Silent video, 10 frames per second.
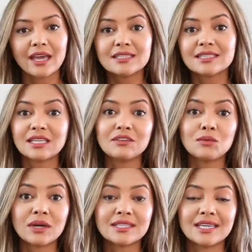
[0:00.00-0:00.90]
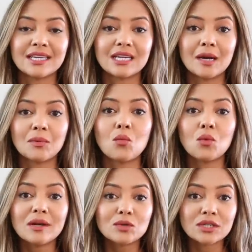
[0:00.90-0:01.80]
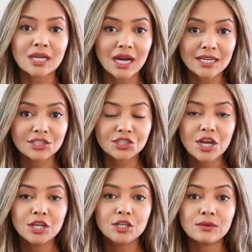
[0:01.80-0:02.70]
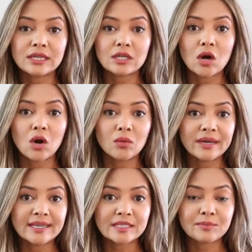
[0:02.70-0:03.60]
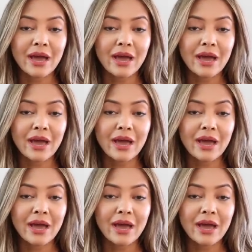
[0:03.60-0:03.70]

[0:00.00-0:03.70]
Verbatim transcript: And let's say you wanna take it up one more notch, you can always